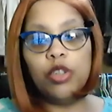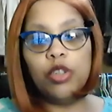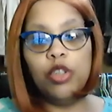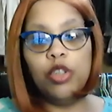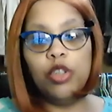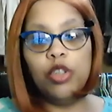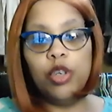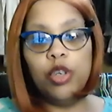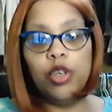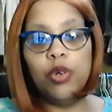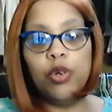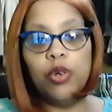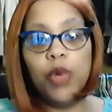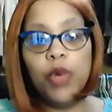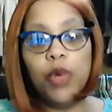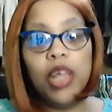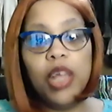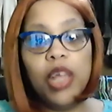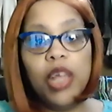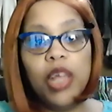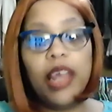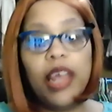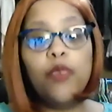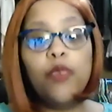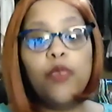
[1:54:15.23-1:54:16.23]
do.
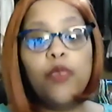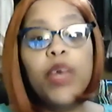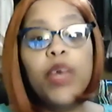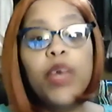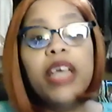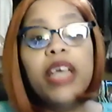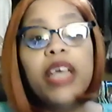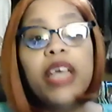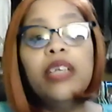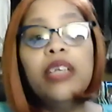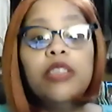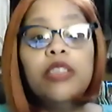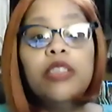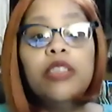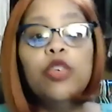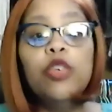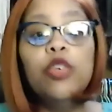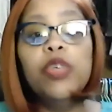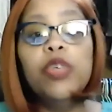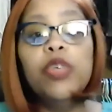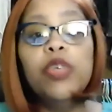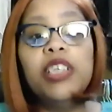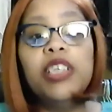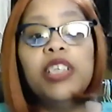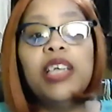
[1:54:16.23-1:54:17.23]
Like we do
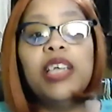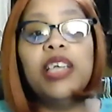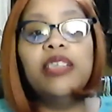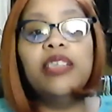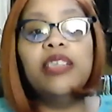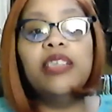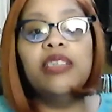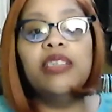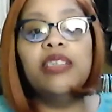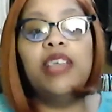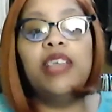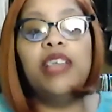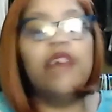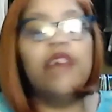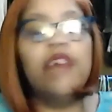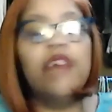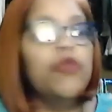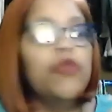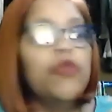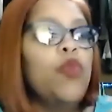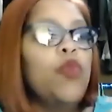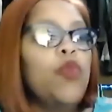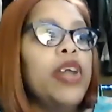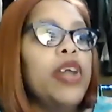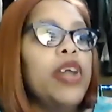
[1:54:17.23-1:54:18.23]
the census
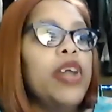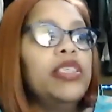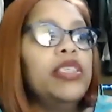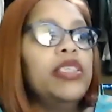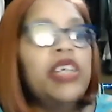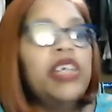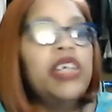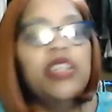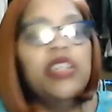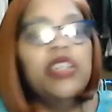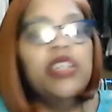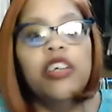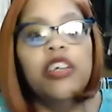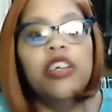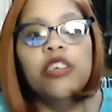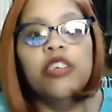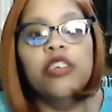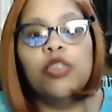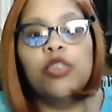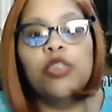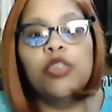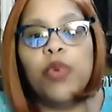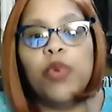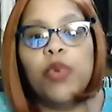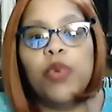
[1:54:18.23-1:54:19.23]
every 10
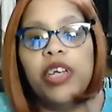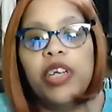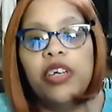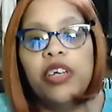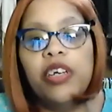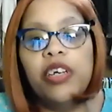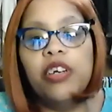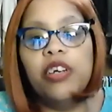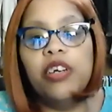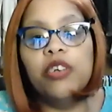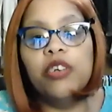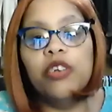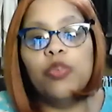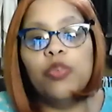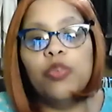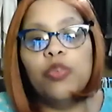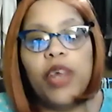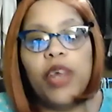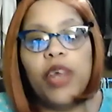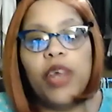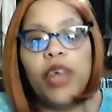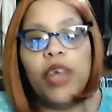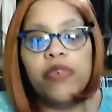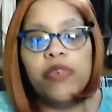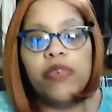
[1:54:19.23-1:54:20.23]
years, 20 years,
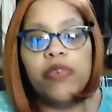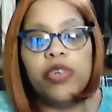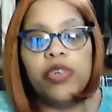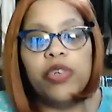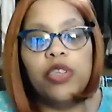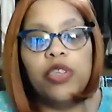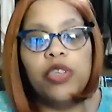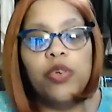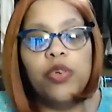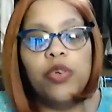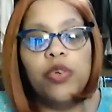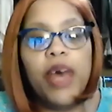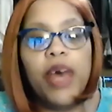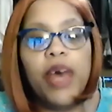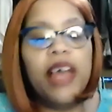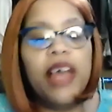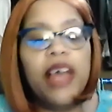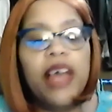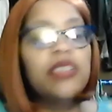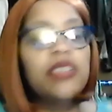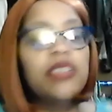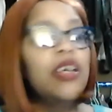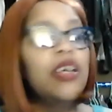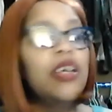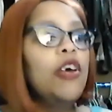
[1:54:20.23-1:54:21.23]
whatever in the US.
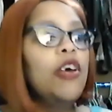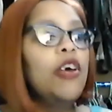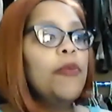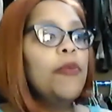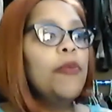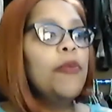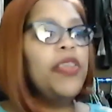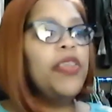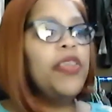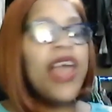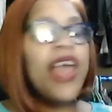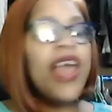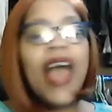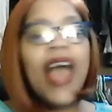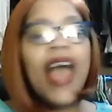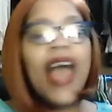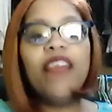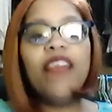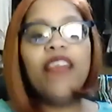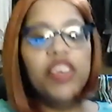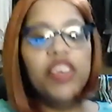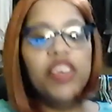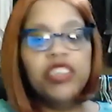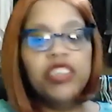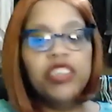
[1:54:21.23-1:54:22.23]
but they
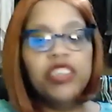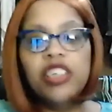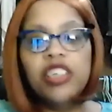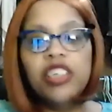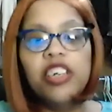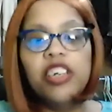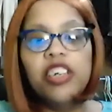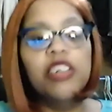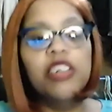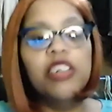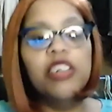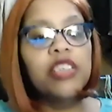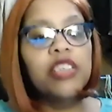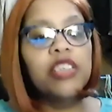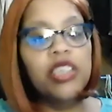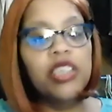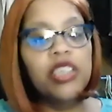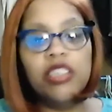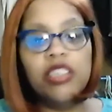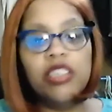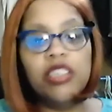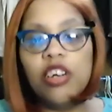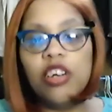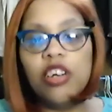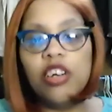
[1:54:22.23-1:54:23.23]
had these
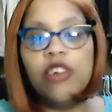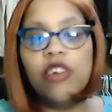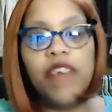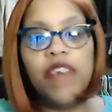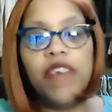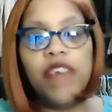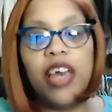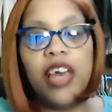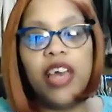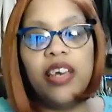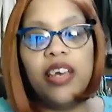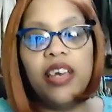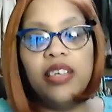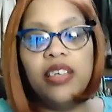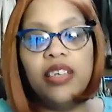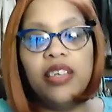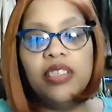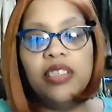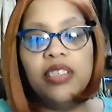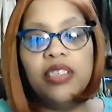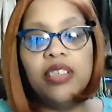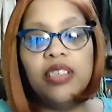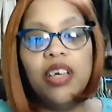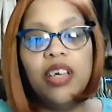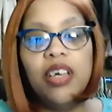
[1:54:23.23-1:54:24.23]
yearly surveys
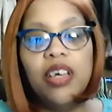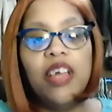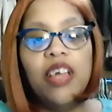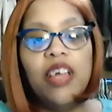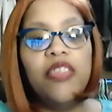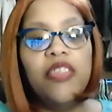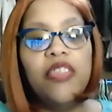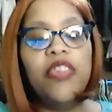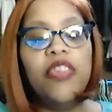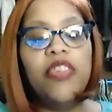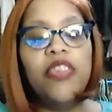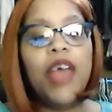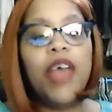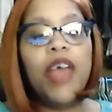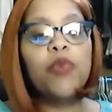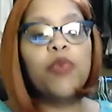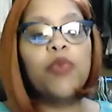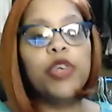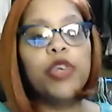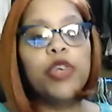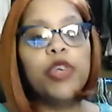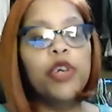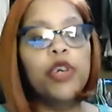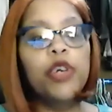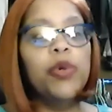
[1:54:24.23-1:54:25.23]
that they
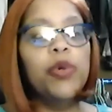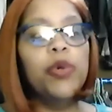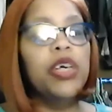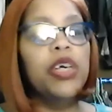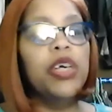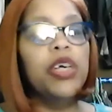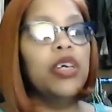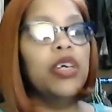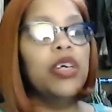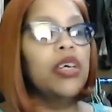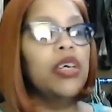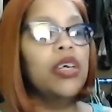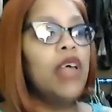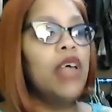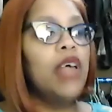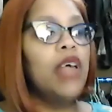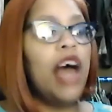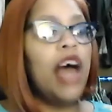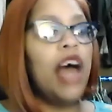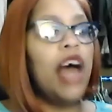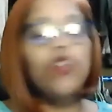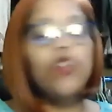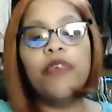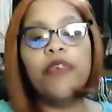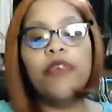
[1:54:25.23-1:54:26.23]
were doing.
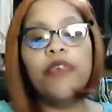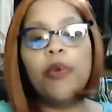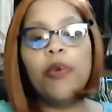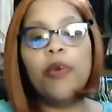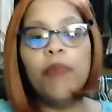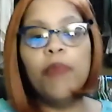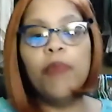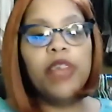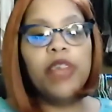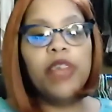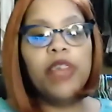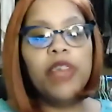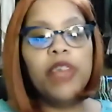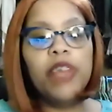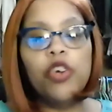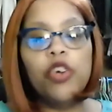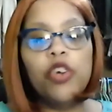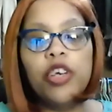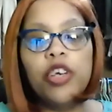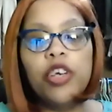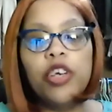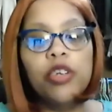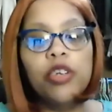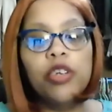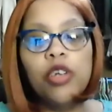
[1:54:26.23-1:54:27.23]
I don't know if they were monthly
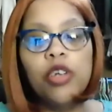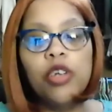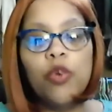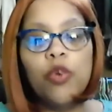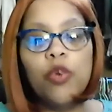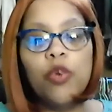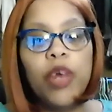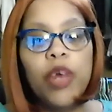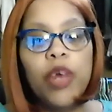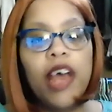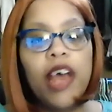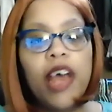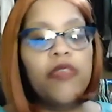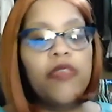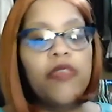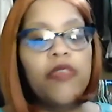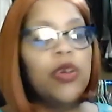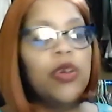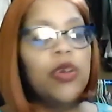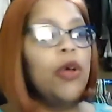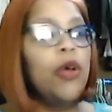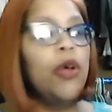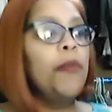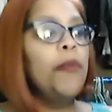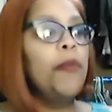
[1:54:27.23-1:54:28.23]
or yearly or whatever,
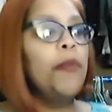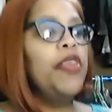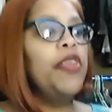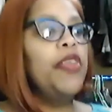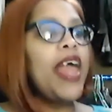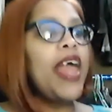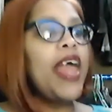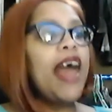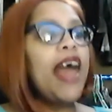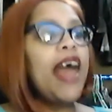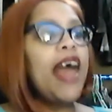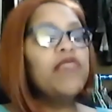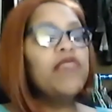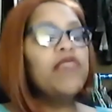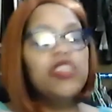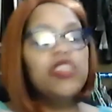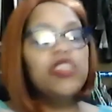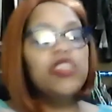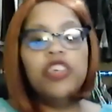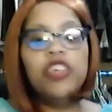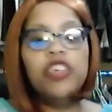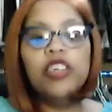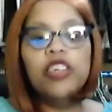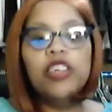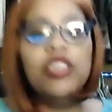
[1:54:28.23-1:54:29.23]
but they have these
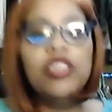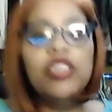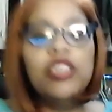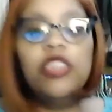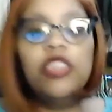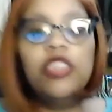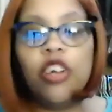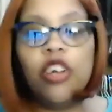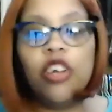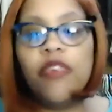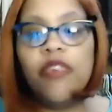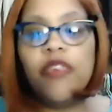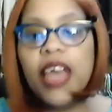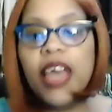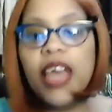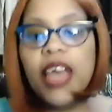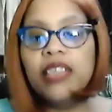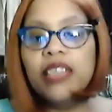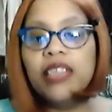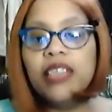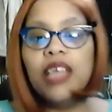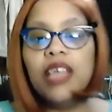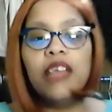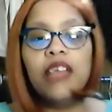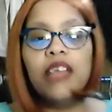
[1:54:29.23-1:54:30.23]
yearly
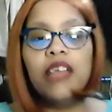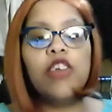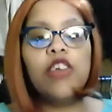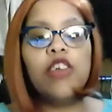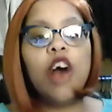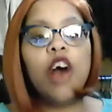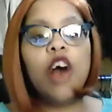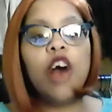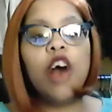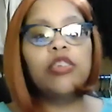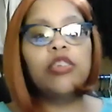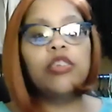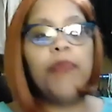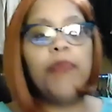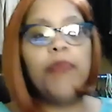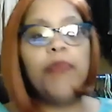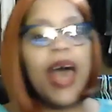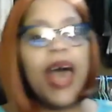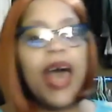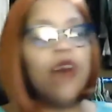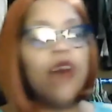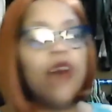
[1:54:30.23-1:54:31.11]
surveys that talk about,